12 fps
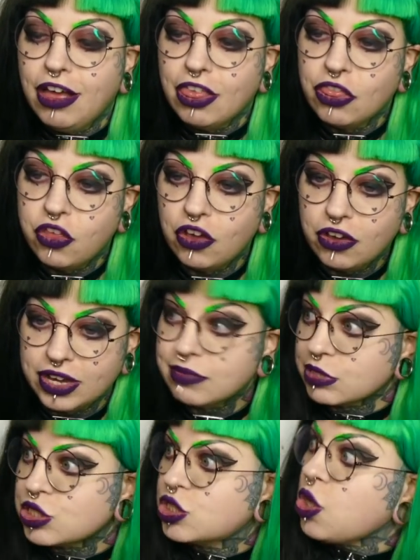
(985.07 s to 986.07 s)
it
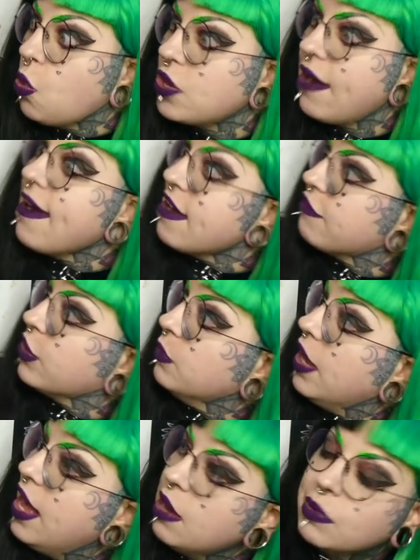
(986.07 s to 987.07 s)
was sold out
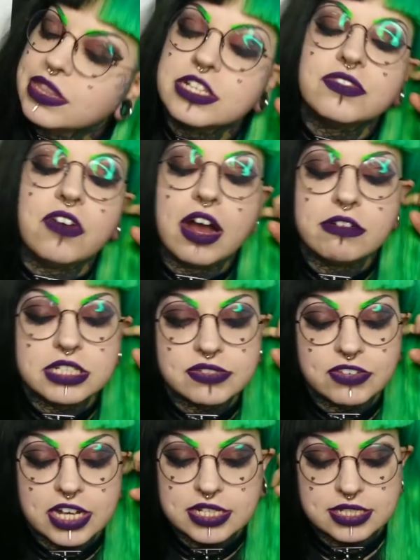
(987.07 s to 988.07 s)
everywhere when this virus
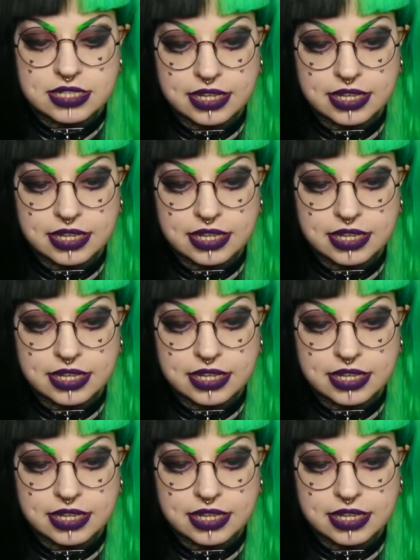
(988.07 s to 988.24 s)
first,